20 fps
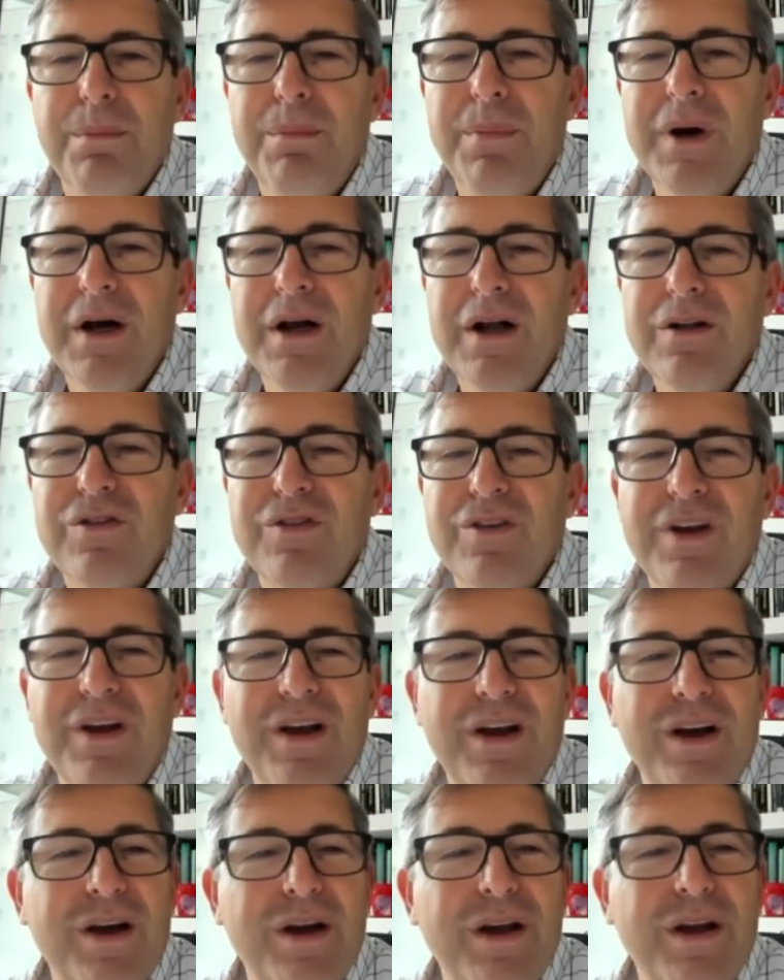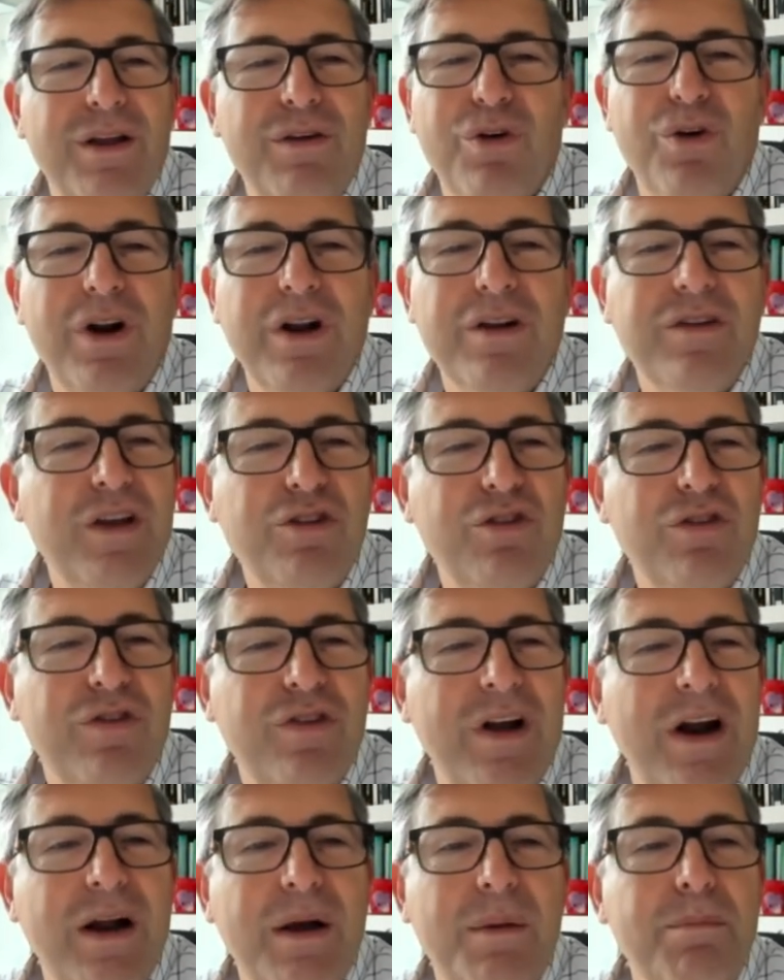But uh,
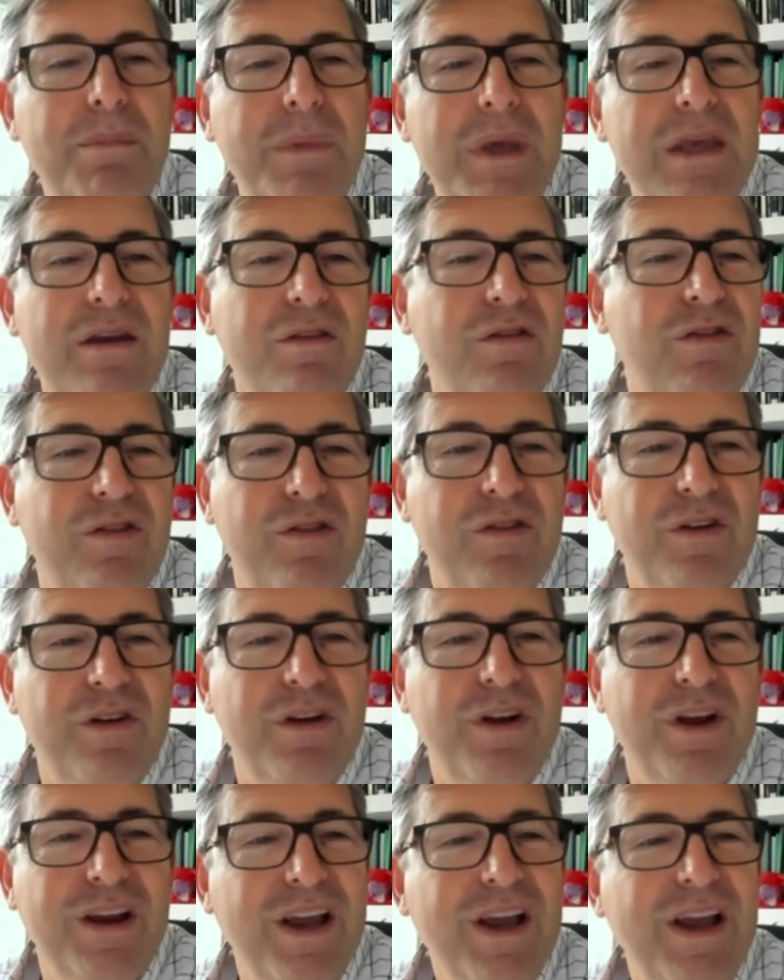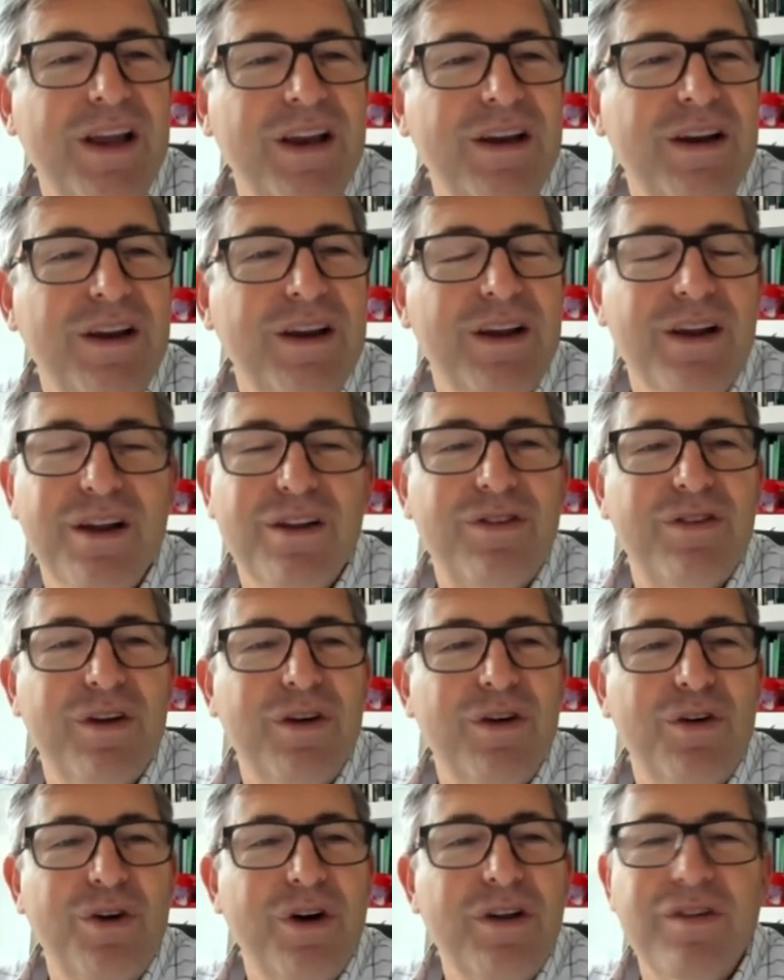organizations are a means. Again, it's
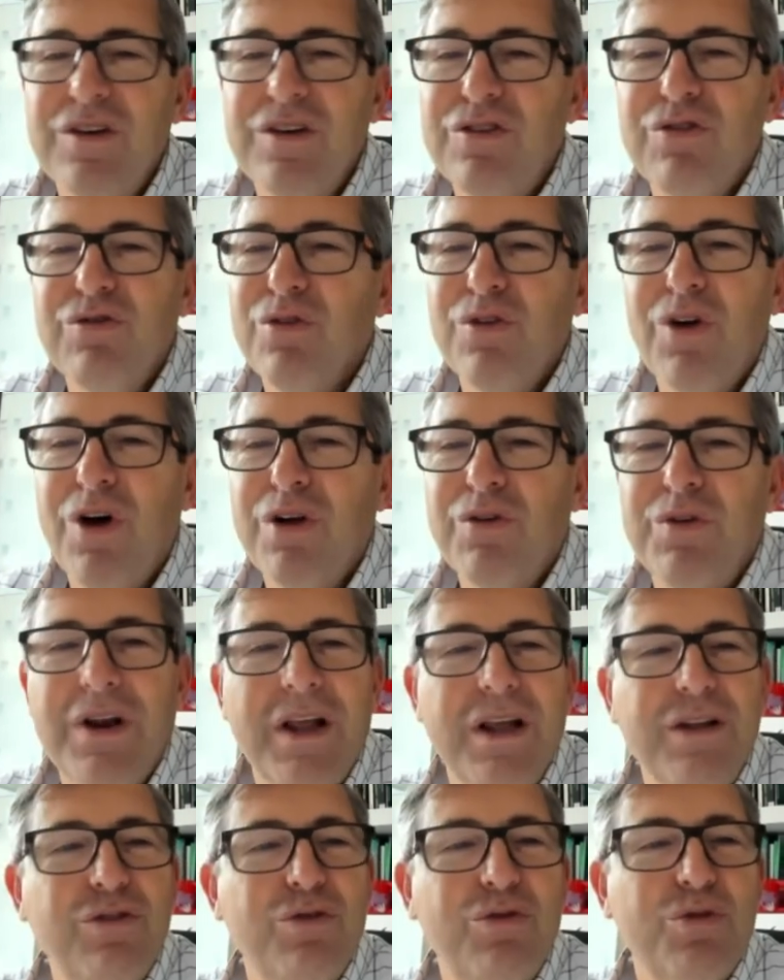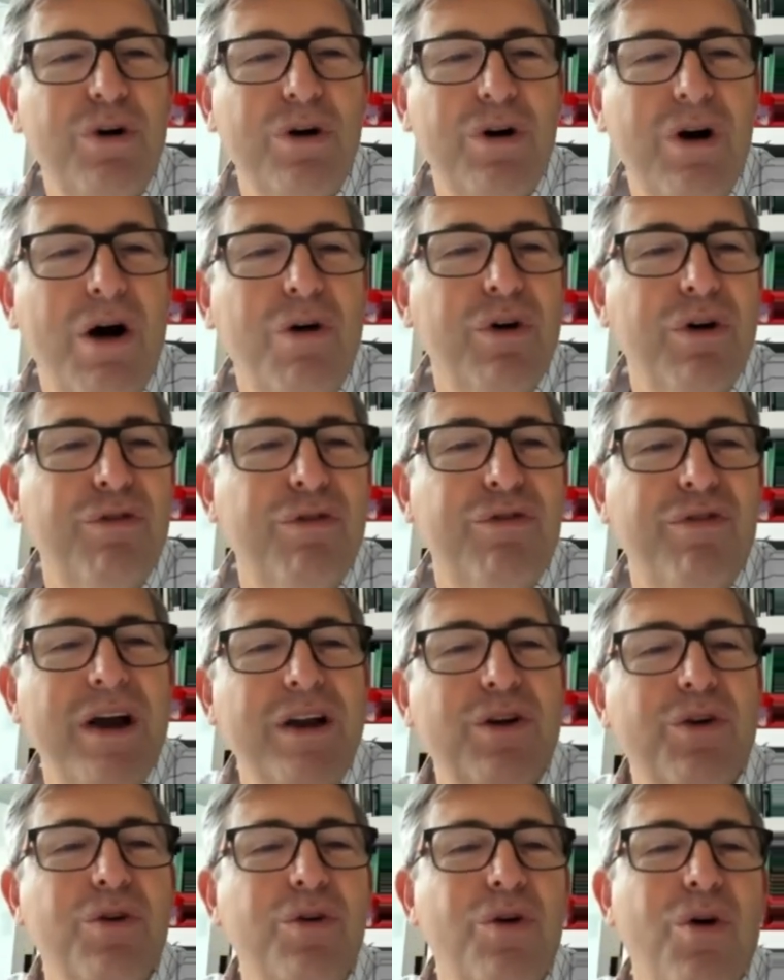uh, organizations do not relate to our
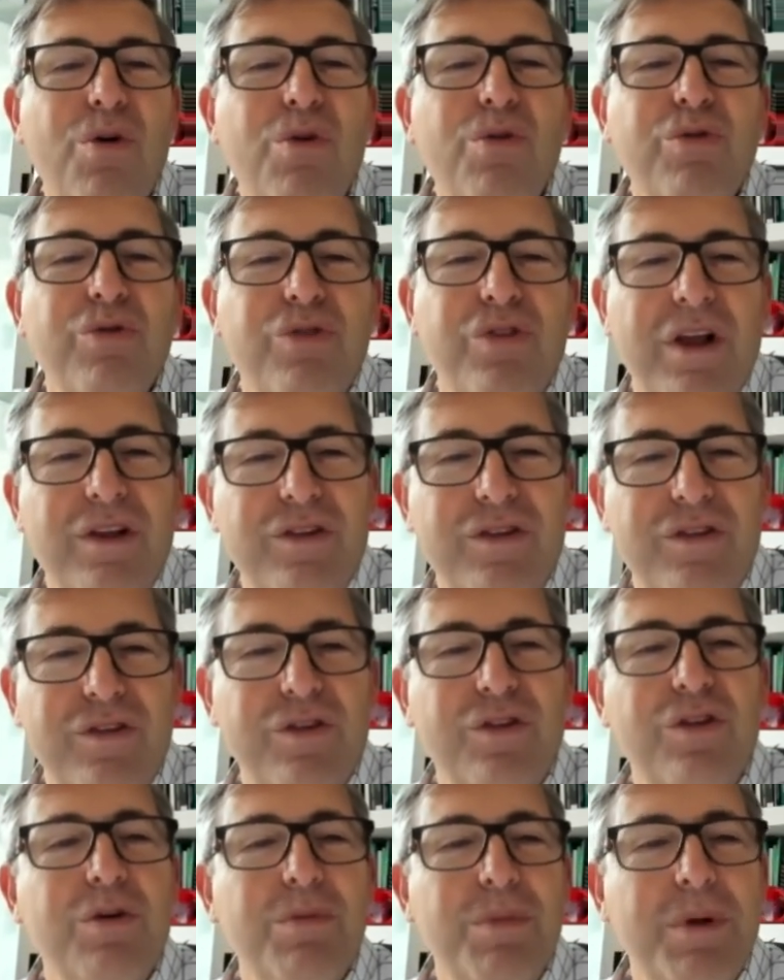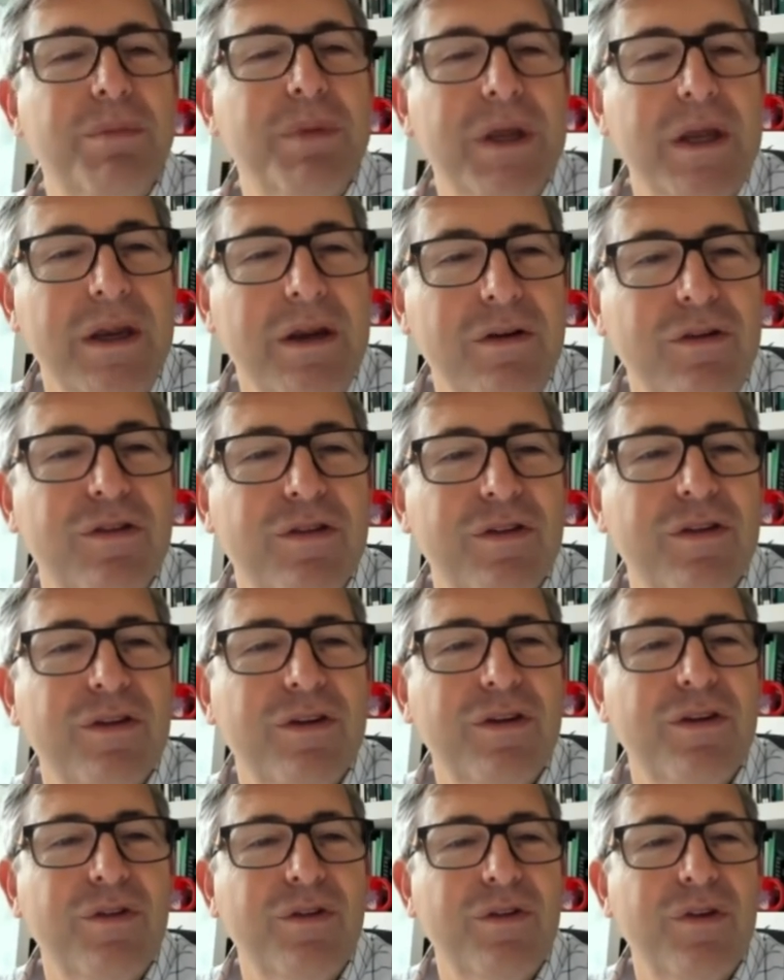final goals as human beings.
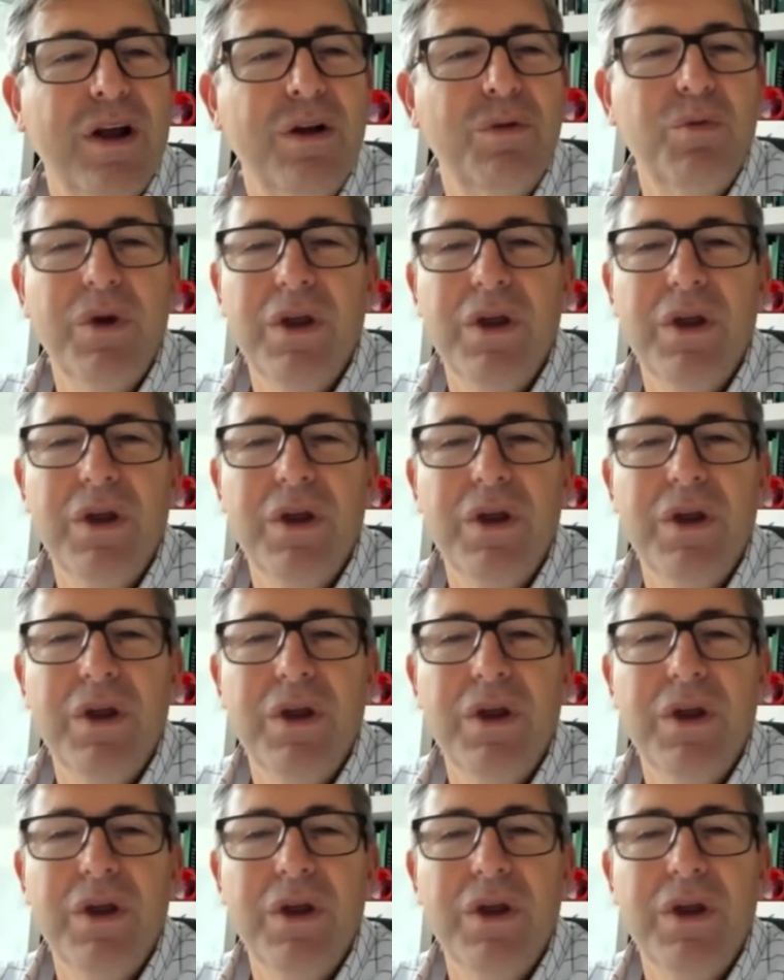Right?